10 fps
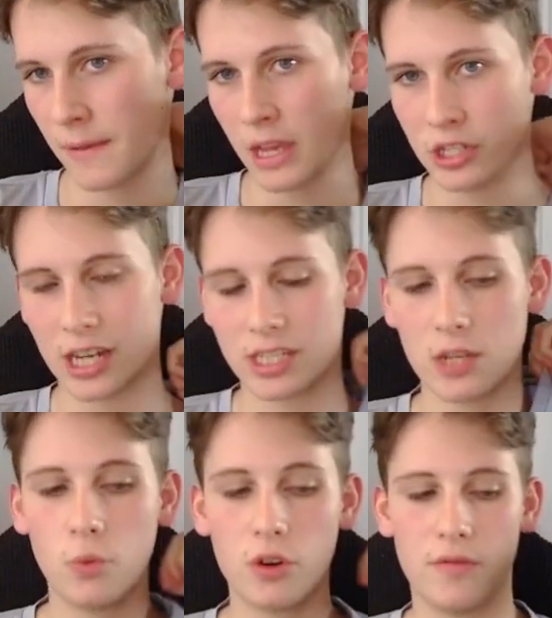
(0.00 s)
Justin
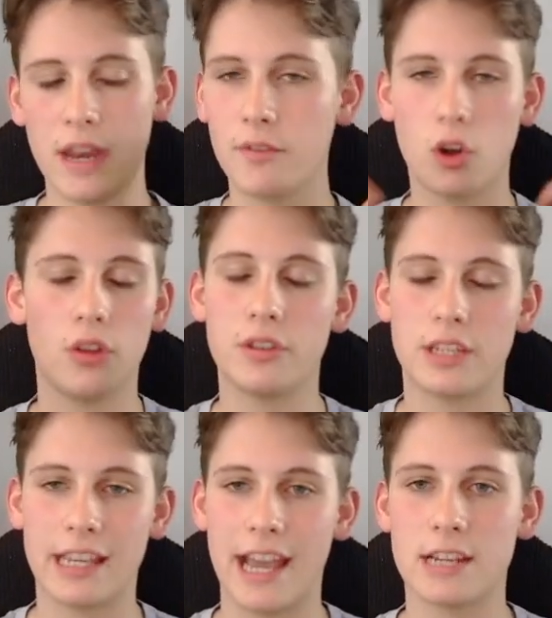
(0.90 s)
would have never got this
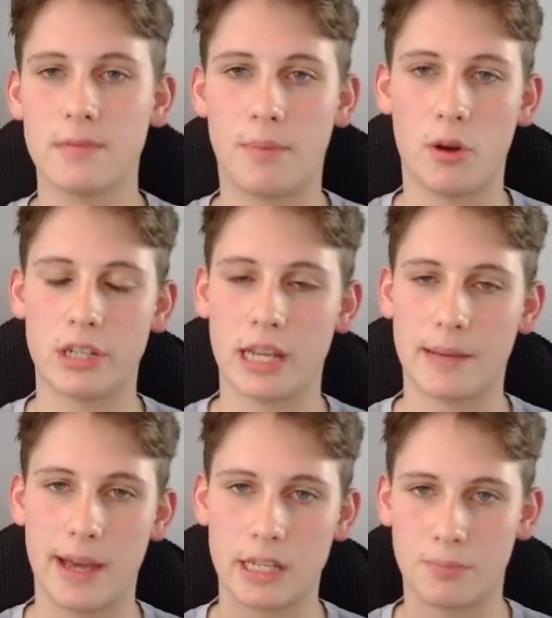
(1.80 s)
engagement posting
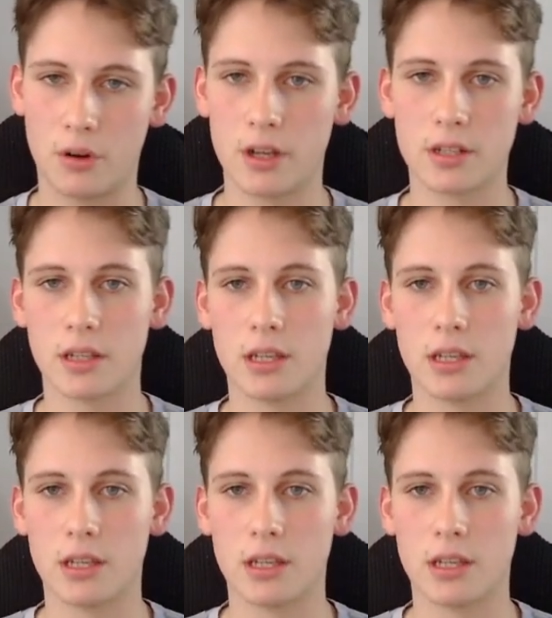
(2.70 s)
about his product.